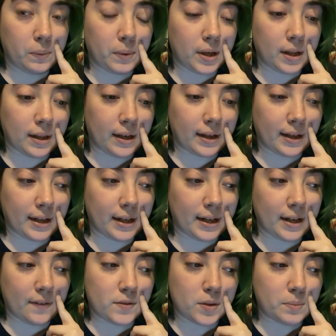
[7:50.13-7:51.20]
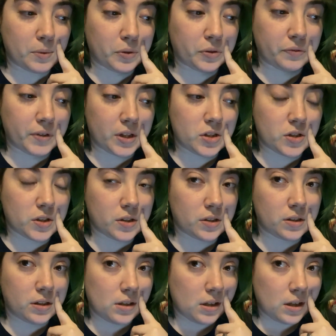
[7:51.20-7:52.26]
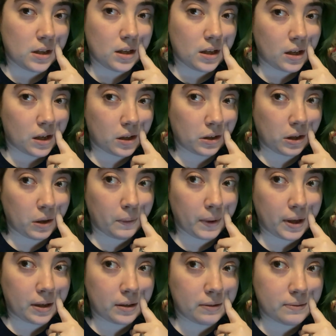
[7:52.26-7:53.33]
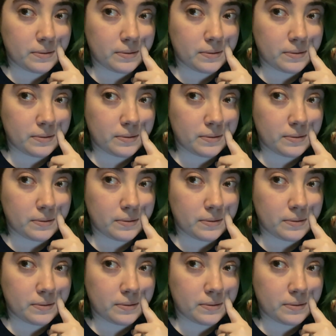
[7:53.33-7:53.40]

while I kind of have the motivation going.